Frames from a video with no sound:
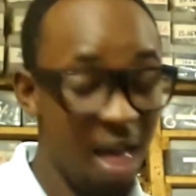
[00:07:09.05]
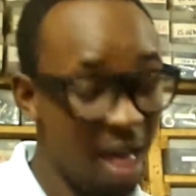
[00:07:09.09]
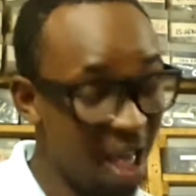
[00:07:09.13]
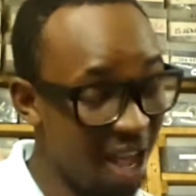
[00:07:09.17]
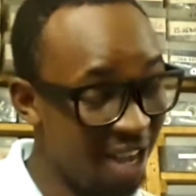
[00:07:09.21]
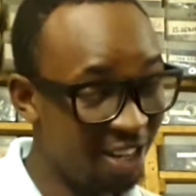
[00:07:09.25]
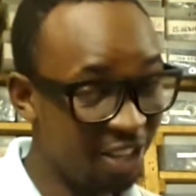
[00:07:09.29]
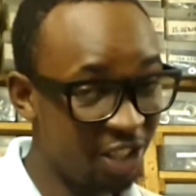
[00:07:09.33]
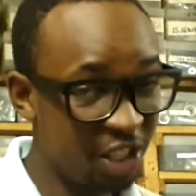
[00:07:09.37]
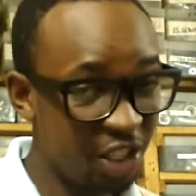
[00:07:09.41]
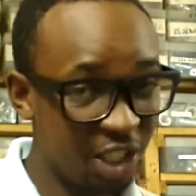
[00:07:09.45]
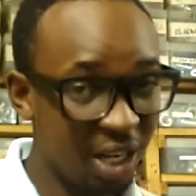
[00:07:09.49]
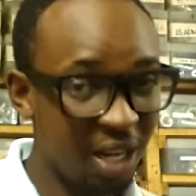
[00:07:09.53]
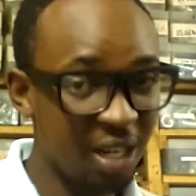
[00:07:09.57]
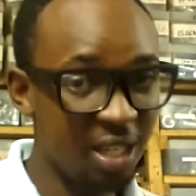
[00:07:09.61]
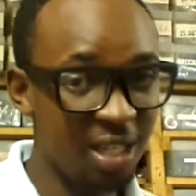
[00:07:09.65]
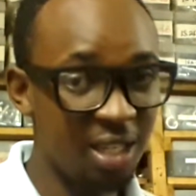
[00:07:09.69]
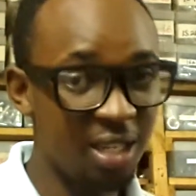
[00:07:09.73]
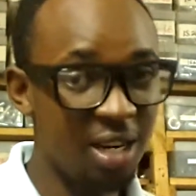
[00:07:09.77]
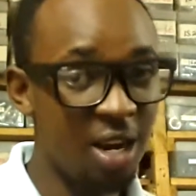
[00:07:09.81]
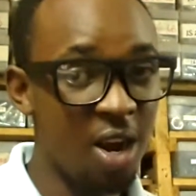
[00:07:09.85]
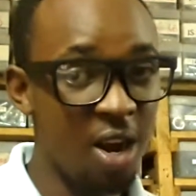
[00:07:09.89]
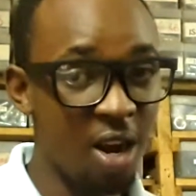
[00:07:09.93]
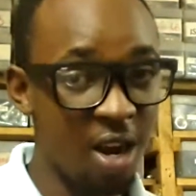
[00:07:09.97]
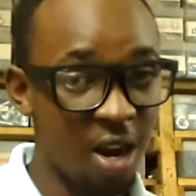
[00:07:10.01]
and
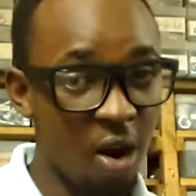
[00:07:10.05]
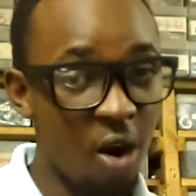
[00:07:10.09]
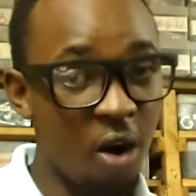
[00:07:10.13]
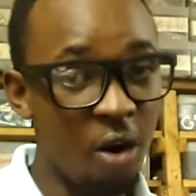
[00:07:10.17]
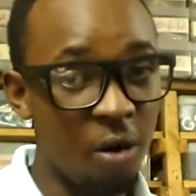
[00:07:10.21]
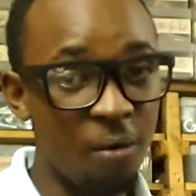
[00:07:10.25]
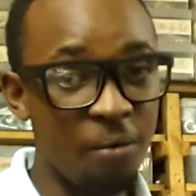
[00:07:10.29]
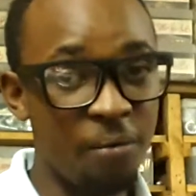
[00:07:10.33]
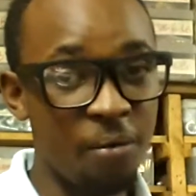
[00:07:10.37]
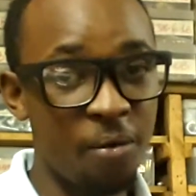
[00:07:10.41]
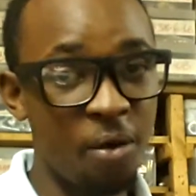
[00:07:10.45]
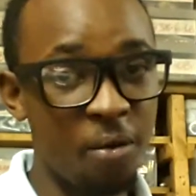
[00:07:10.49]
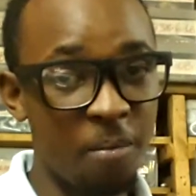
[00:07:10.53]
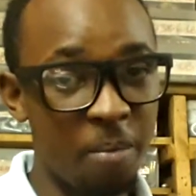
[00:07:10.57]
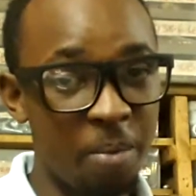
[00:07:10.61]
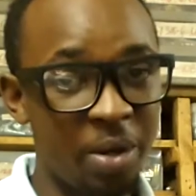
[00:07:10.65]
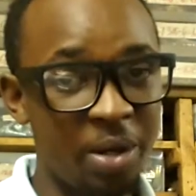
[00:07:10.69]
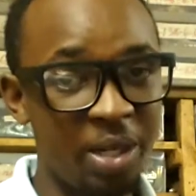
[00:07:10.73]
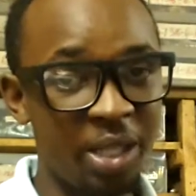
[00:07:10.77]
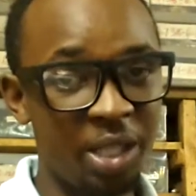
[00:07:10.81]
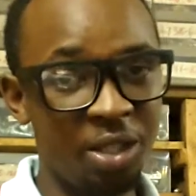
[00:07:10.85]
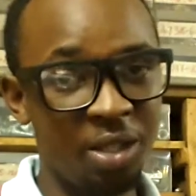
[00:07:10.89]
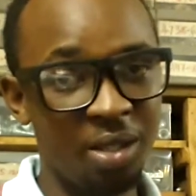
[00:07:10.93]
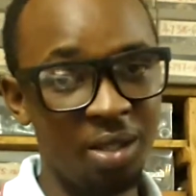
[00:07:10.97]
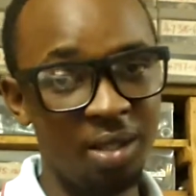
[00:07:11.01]
shut off
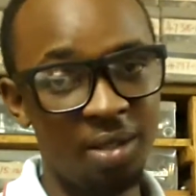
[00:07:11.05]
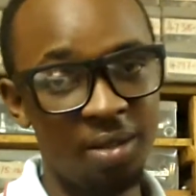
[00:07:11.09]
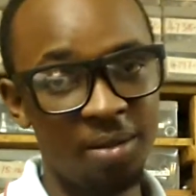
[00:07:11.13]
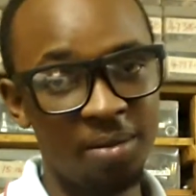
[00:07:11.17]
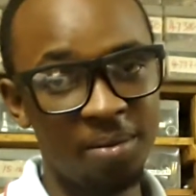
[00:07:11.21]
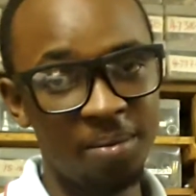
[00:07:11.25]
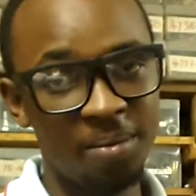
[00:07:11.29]
operation.